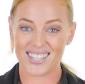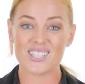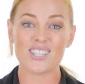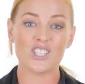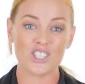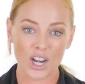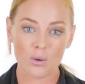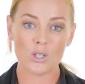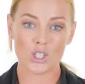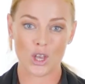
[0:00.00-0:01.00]
is the
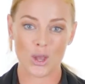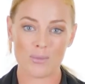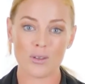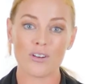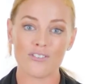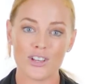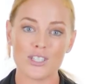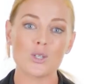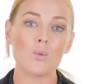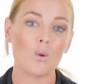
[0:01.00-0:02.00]
general term that
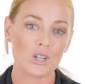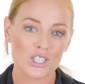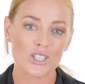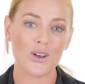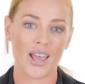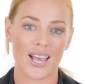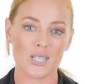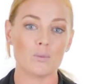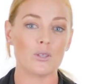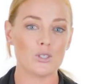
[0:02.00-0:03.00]
refers to washing your
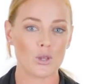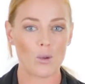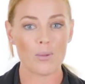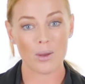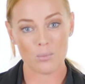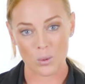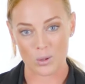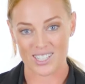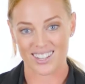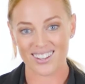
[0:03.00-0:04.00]
hands with soap and
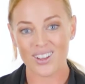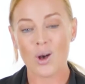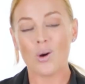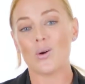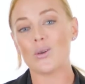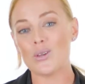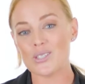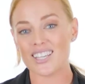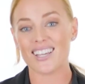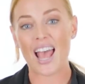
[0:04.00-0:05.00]
water or
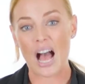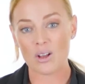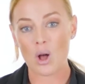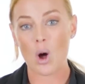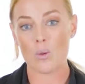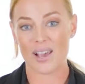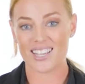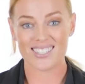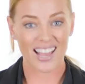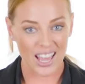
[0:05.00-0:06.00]
using an
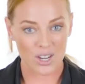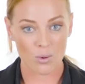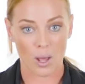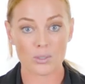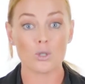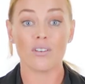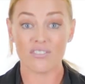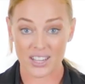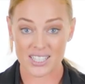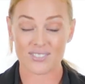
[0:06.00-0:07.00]
alcohol-based hand rub to
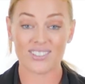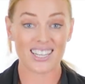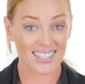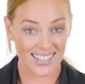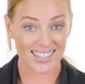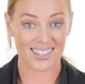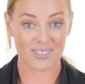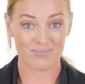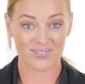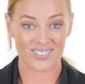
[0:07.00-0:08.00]
effectively clean
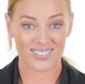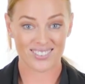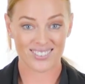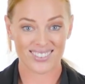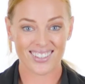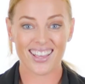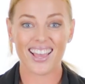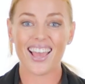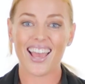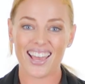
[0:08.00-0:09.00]
them.
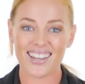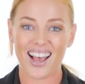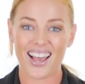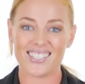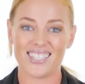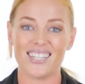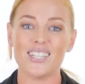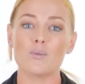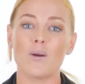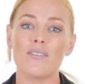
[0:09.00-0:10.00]
Hand hygiene
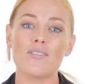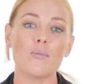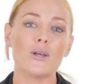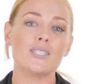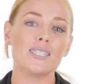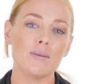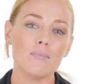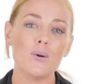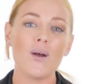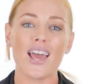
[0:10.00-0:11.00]
is one of the most
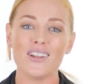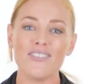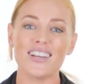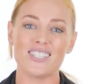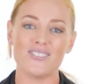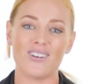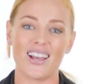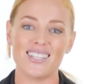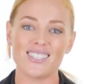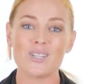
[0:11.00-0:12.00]
simple and effective
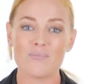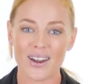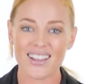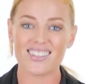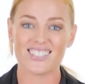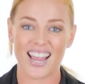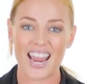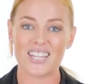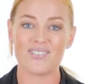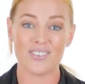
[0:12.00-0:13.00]
ways to break the
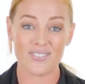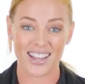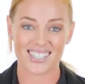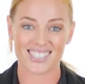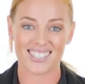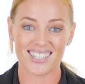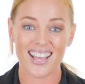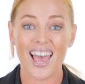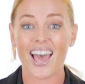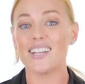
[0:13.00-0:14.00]
chain of infection
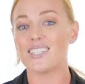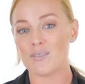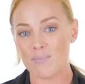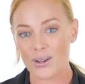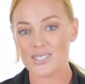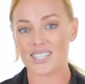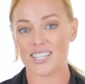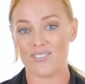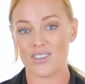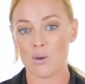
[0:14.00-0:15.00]
and is the most
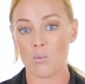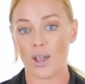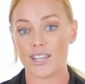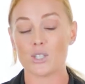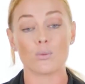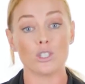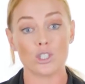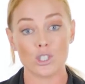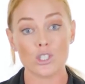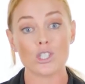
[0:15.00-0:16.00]
significant way to
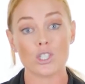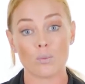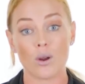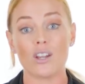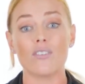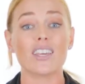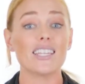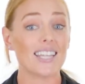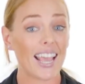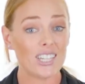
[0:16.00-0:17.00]
reduce the spread of
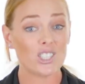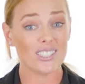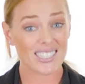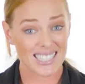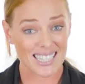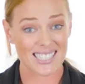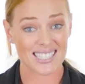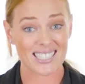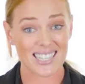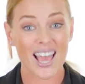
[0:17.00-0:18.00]
contagious
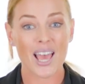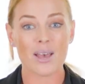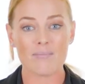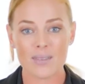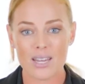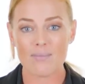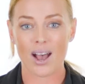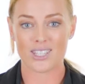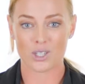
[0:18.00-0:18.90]
diseases and minimise